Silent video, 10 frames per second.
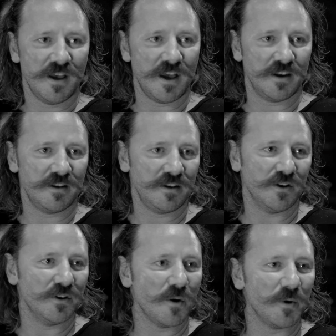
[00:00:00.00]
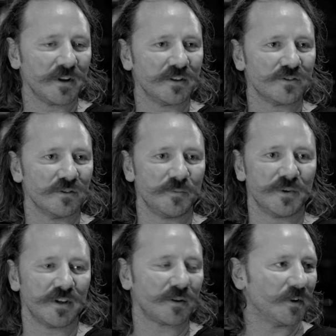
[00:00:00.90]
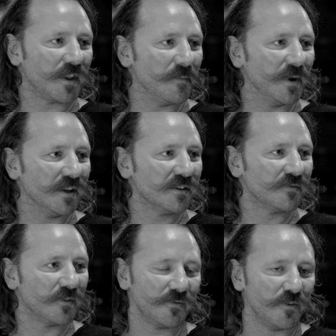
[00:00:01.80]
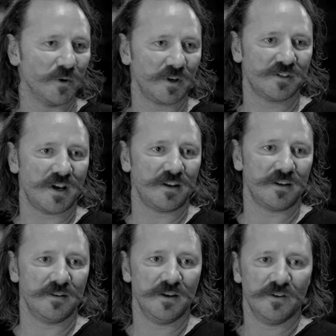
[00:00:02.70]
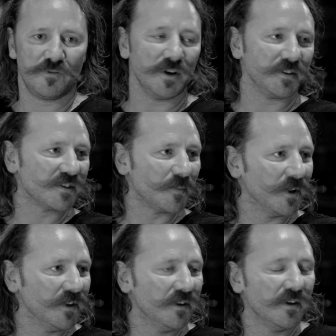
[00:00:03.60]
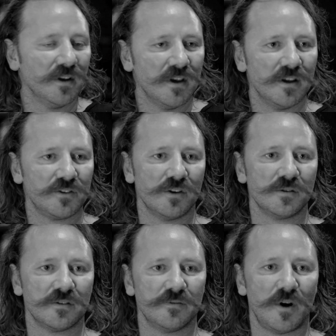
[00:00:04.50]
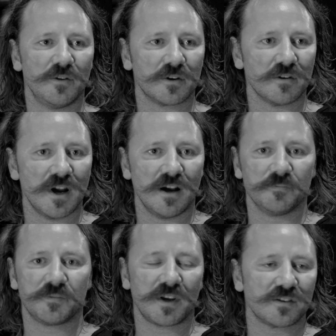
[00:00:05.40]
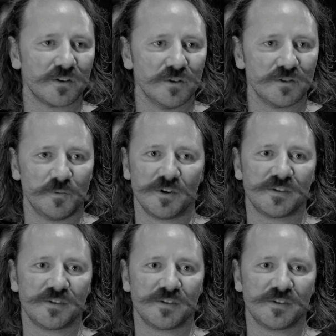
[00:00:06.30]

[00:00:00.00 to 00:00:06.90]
And, you know, no one can truly predict what that means for our discipline in terms of on the ground execution, what does